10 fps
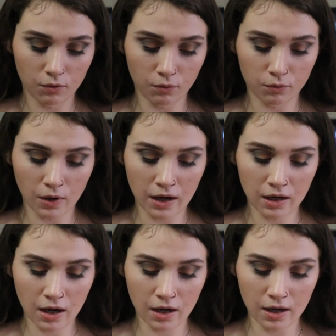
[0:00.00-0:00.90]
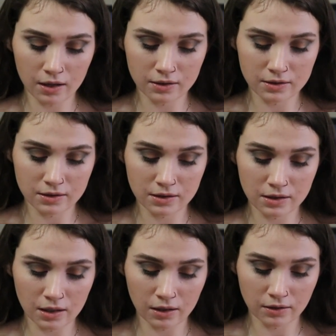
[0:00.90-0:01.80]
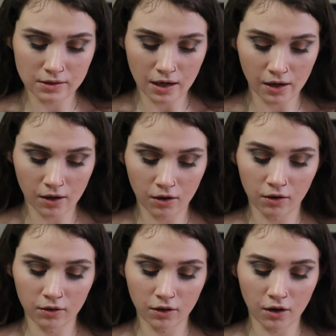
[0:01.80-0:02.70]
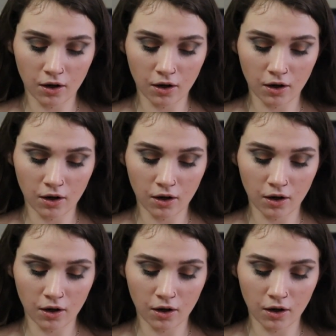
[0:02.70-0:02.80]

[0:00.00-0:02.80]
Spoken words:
Reina del